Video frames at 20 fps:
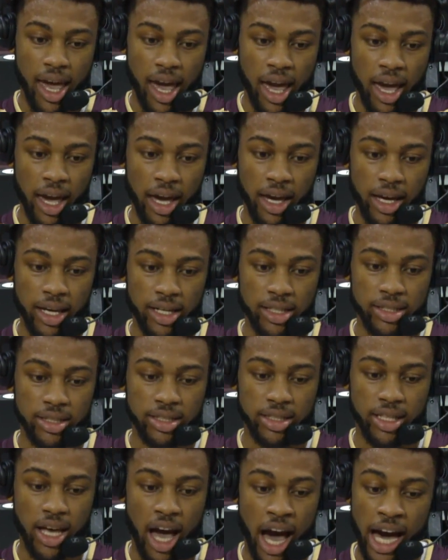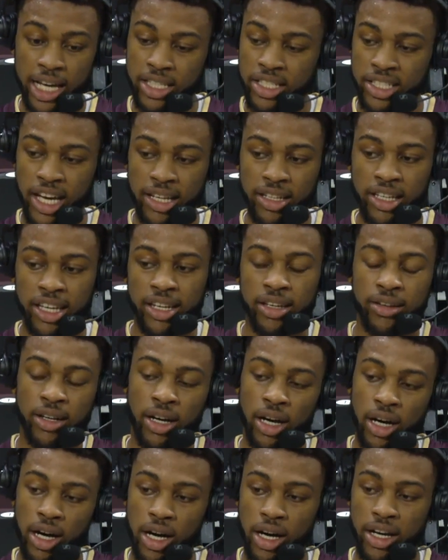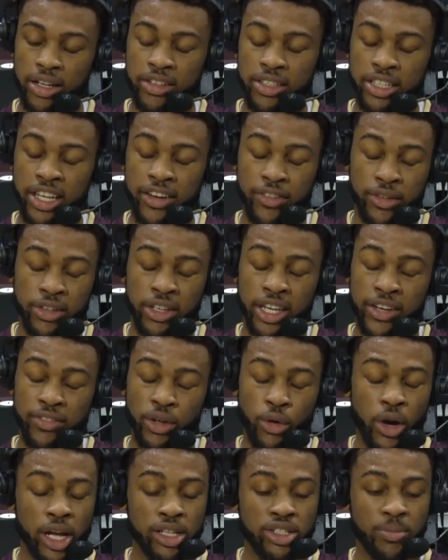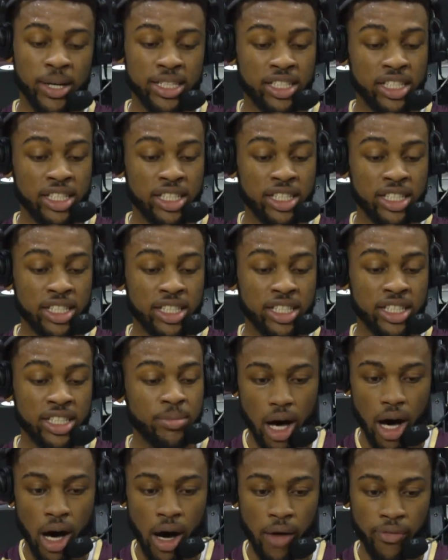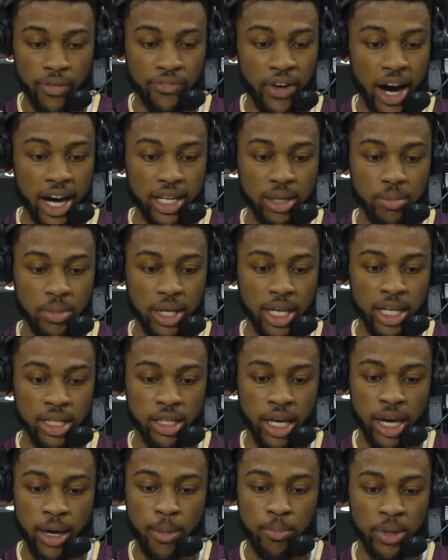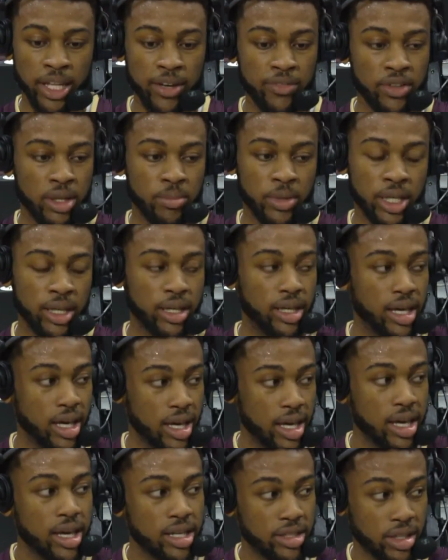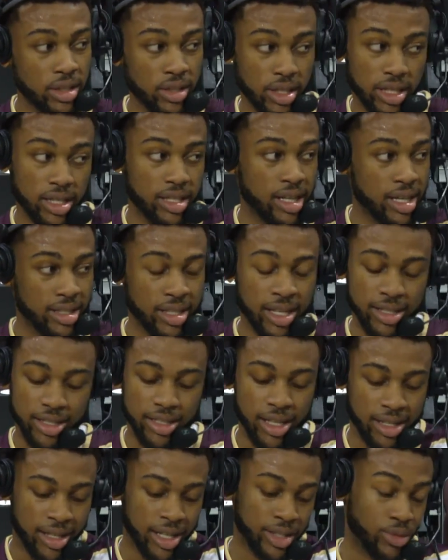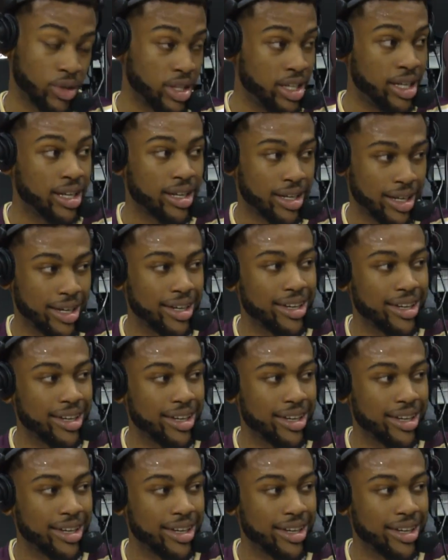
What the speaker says: And I just have to get it, give the credit to my team for finding me and believing in me. So that's really it.